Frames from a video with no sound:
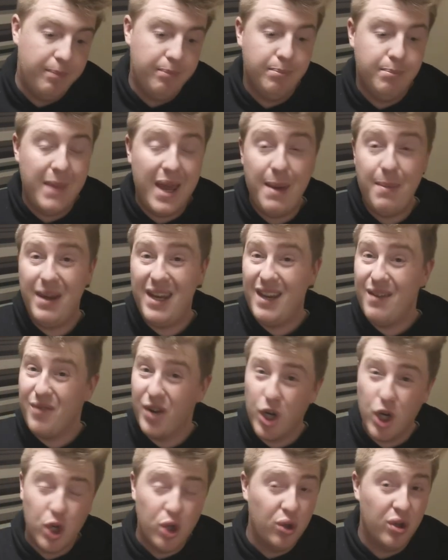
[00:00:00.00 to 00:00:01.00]
Maybe
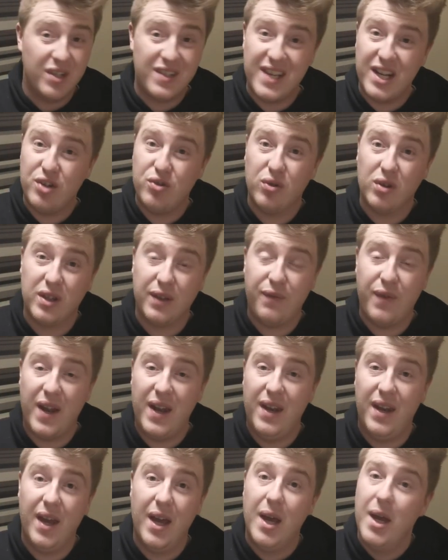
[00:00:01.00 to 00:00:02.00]
even another central
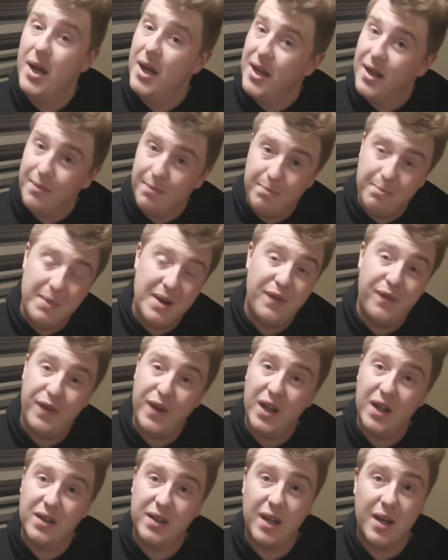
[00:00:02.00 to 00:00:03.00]
defender.
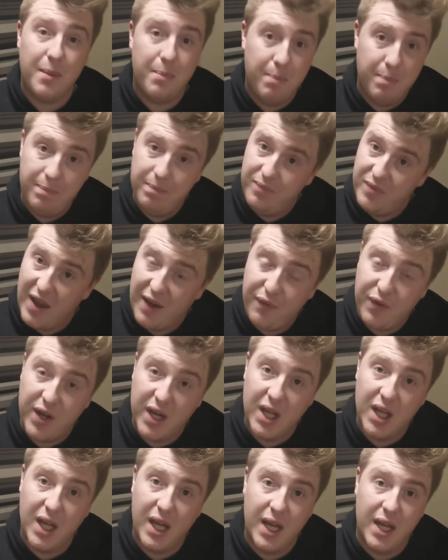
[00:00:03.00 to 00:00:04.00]
Midfielder,
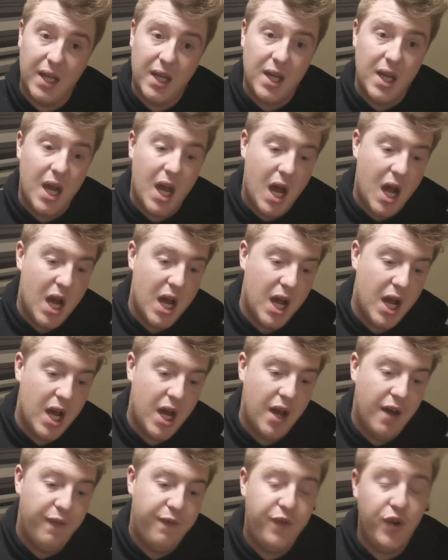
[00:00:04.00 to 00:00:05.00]
definitely.
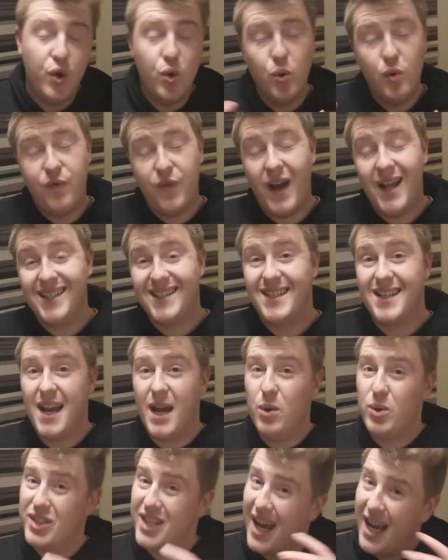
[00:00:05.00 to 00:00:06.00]
Few fans
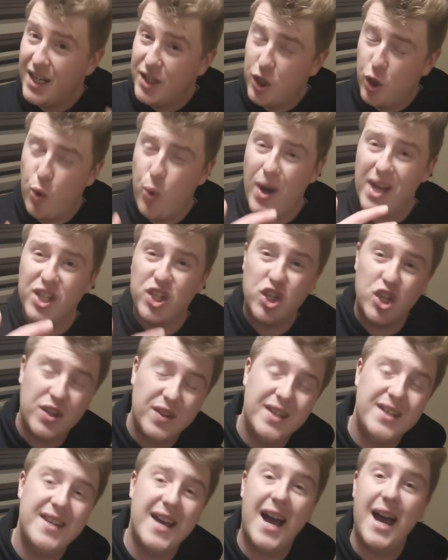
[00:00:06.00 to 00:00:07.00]
now starting to
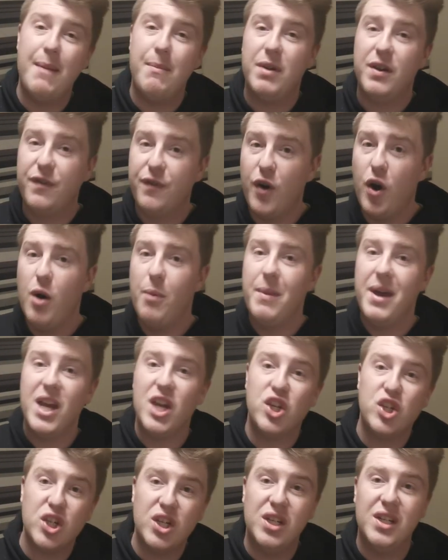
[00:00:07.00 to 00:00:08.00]
question the diamond
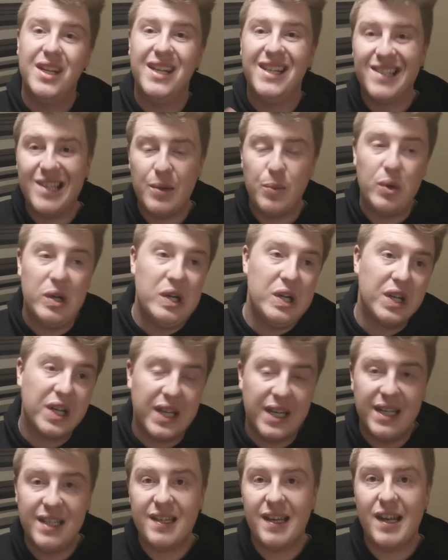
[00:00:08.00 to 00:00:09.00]
formation. Is it
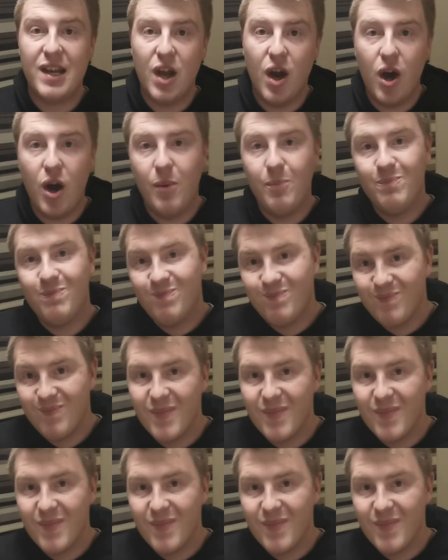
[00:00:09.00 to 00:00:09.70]
working? Is it not?